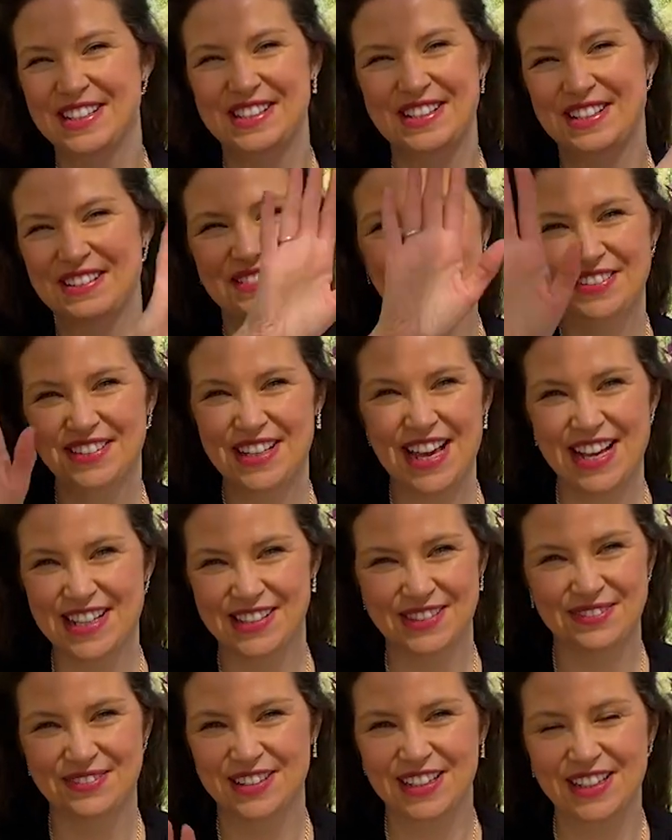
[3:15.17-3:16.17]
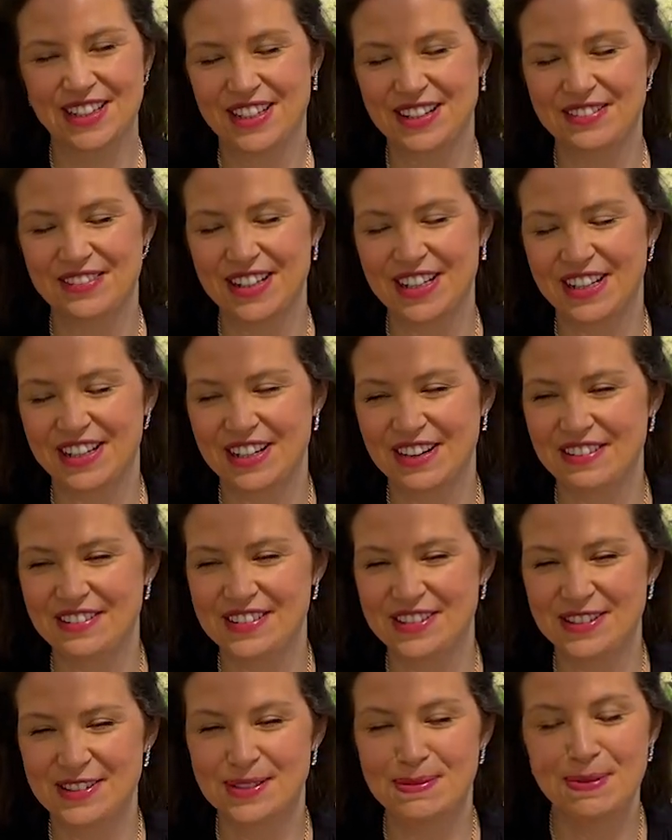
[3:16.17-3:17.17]
so yes, we're gonna go and
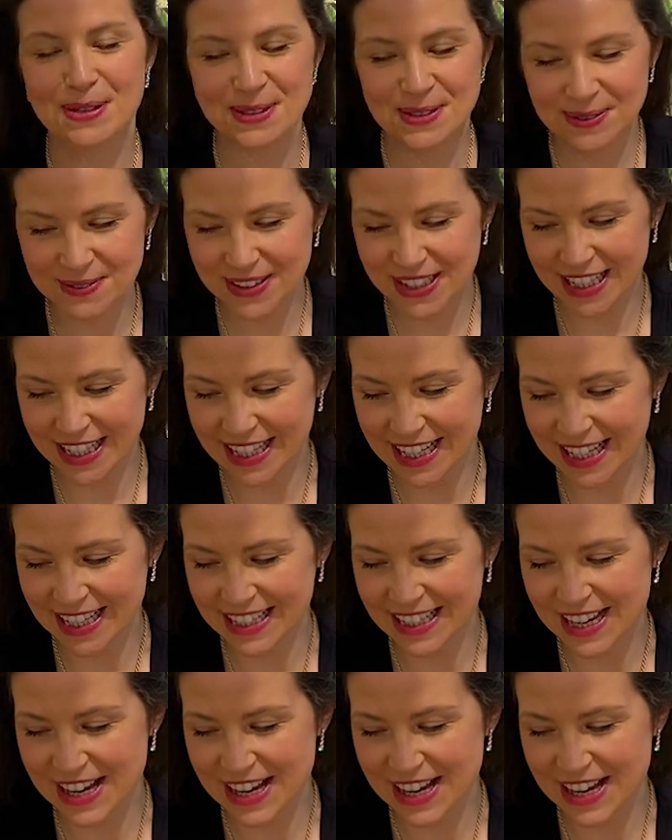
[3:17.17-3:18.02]
do a spot of cleaning,